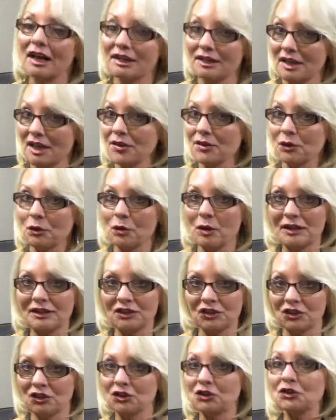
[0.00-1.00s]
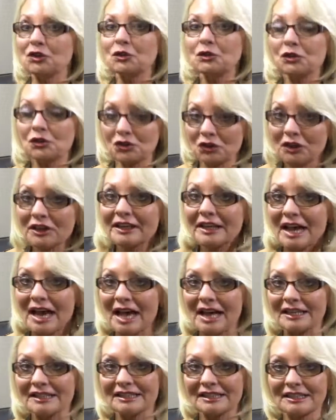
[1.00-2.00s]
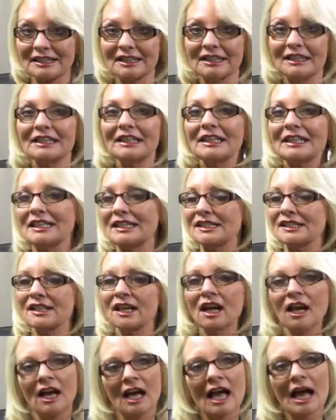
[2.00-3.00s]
Another question you should ask is,